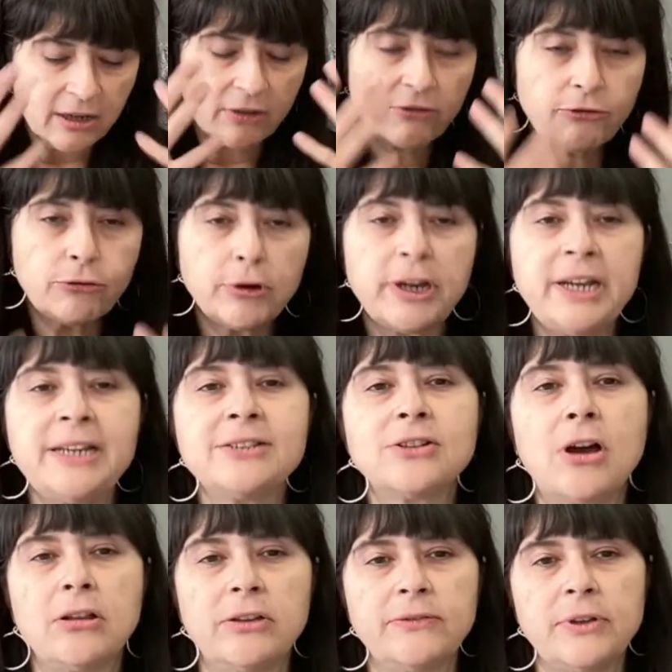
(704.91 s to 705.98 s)
Freeze
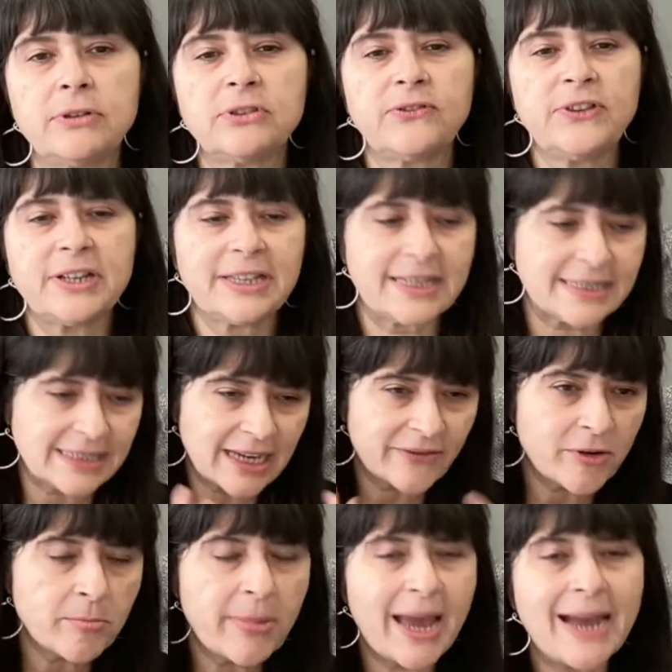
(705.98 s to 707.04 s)
all of those feelings, give
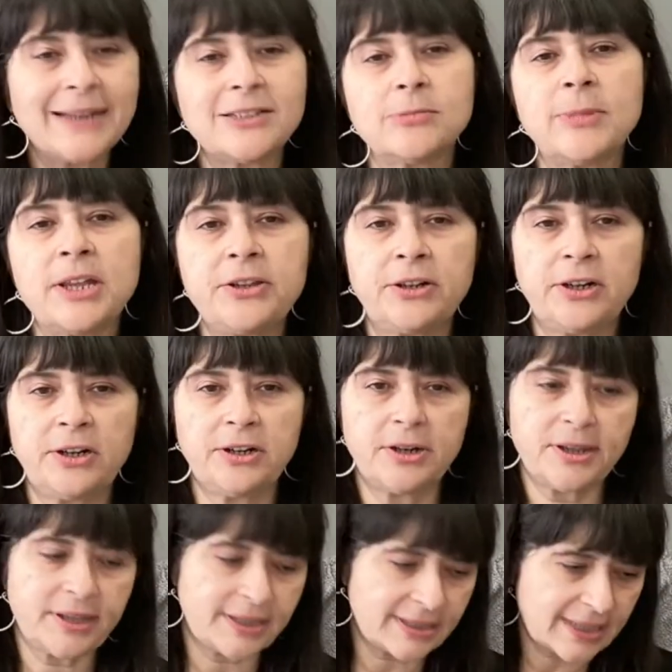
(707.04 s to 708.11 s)
them back to Mother
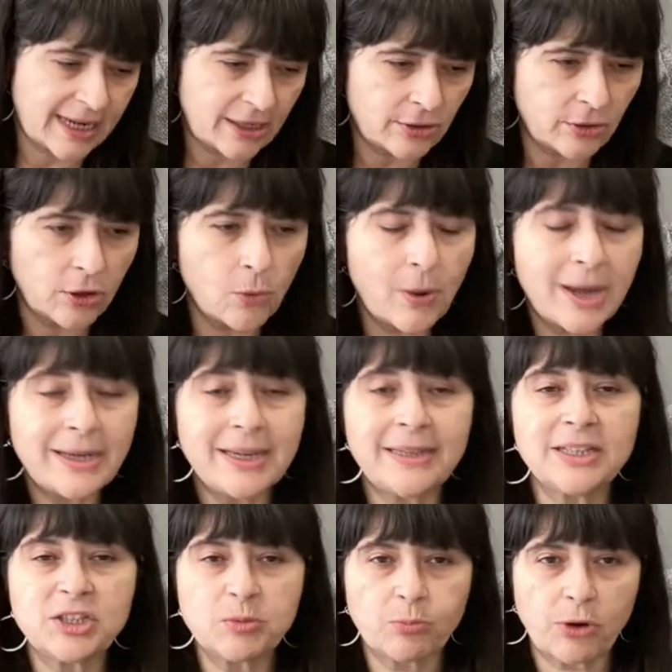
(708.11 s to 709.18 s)
Earth and say, you know what, in
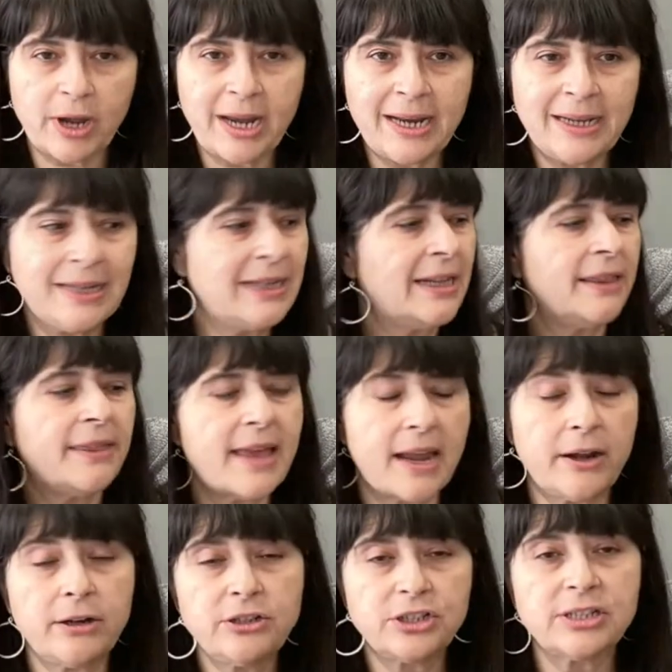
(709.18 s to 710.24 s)
the spring, that
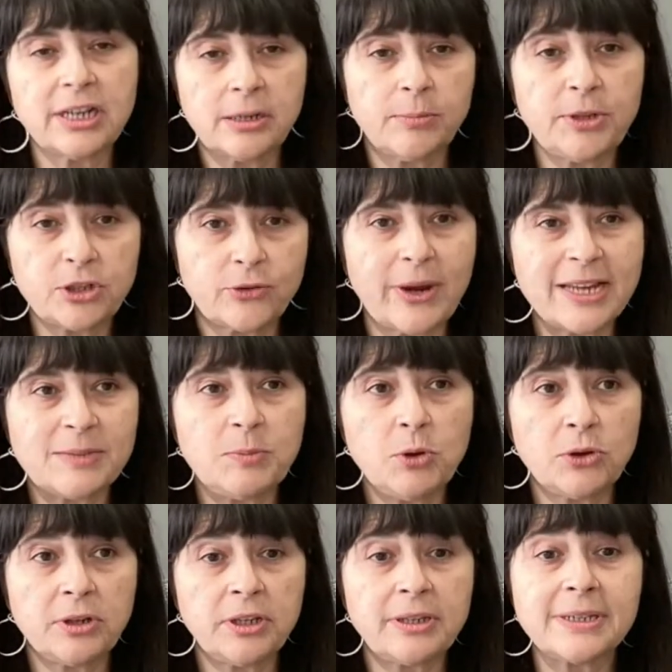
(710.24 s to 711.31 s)
energy is going to be
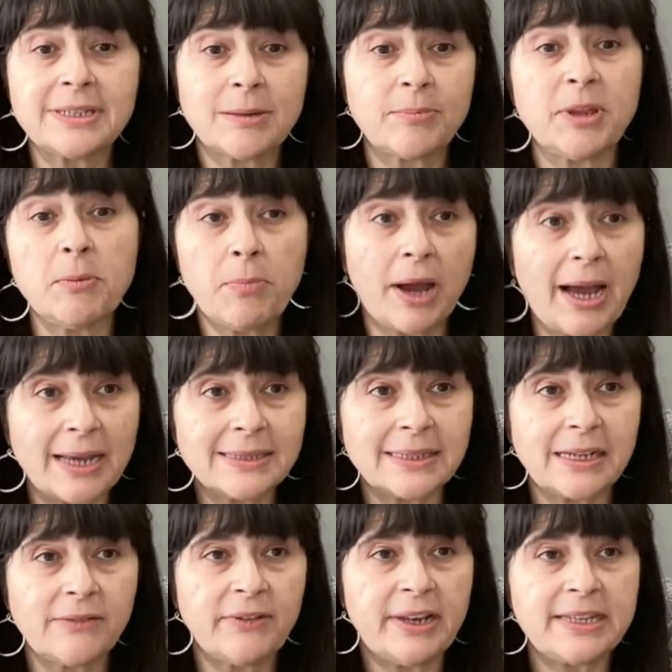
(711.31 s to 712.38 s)
transmuted into something
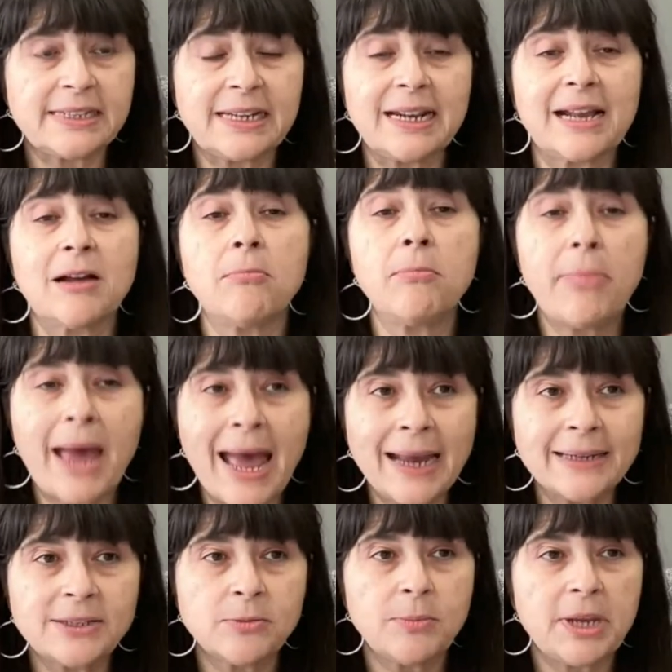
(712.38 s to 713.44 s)
positive, and it's going to come
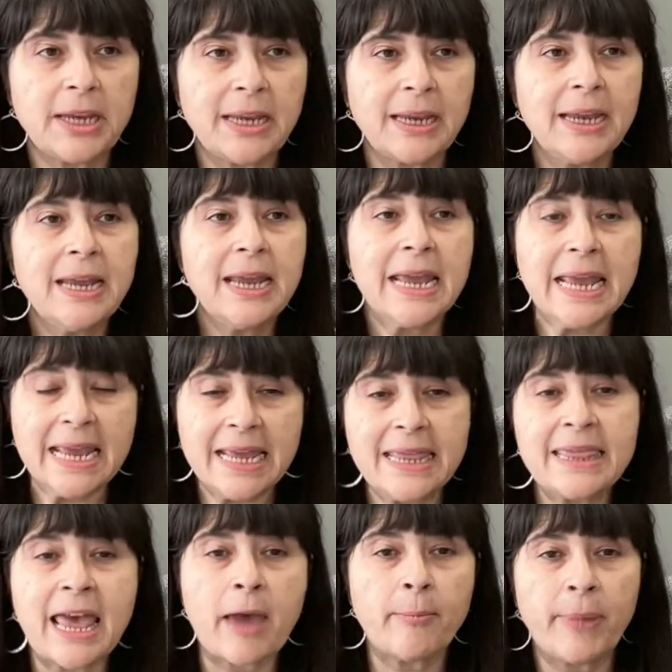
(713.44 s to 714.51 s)
back to me
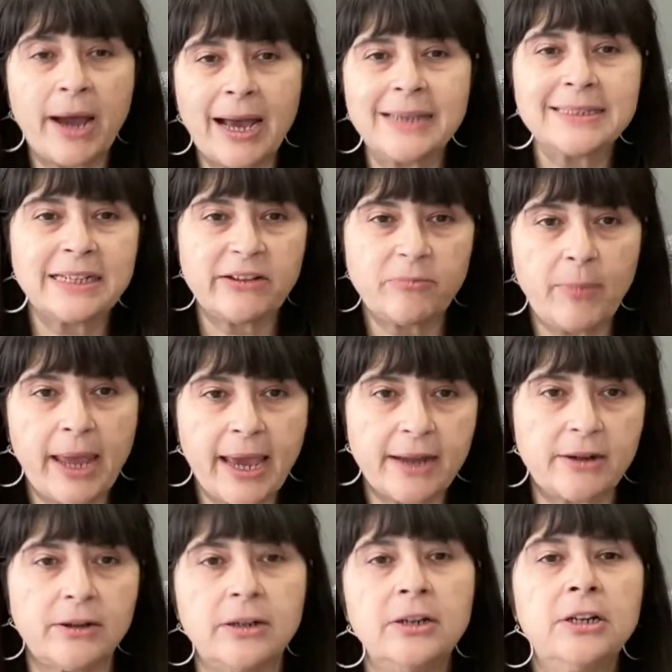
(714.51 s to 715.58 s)
in that positive
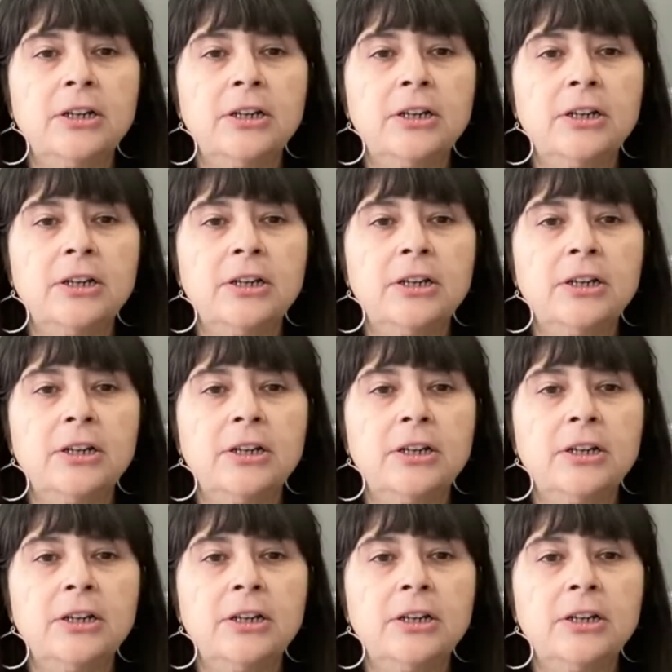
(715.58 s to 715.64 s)
manner.